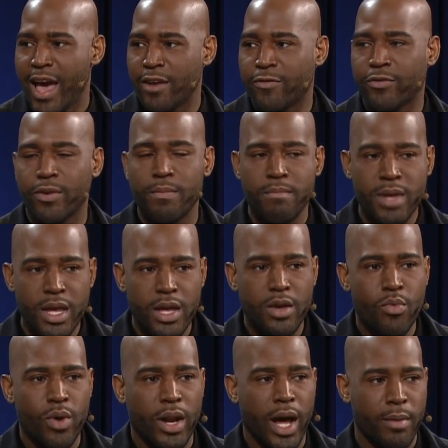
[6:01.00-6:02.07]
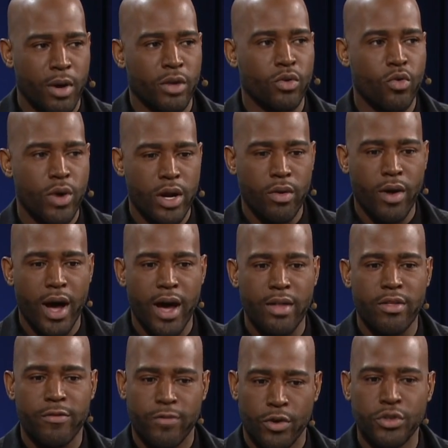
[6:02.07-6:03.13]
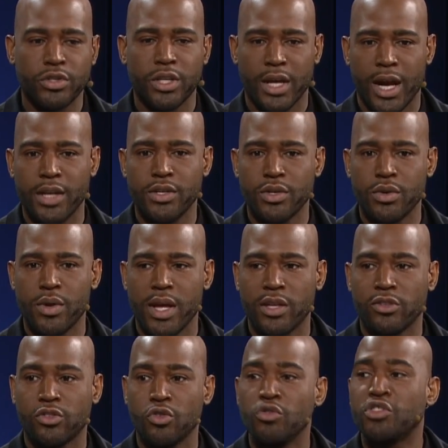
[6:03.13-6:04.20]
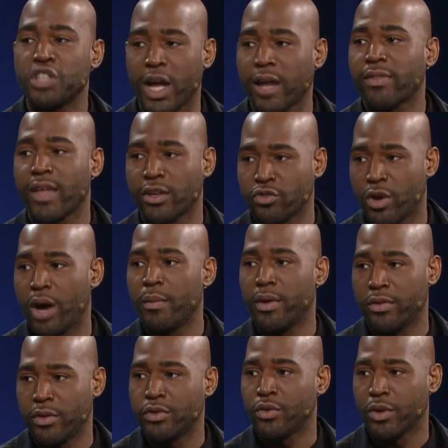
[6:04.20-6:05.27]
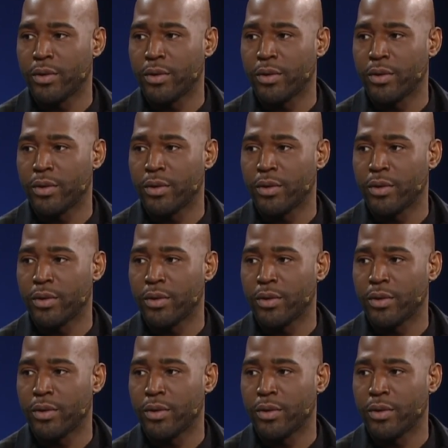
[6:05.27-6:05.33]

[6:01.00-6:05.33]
And for me, when I'm on Queer Eye, the first thing I do is to check that trauma at the door.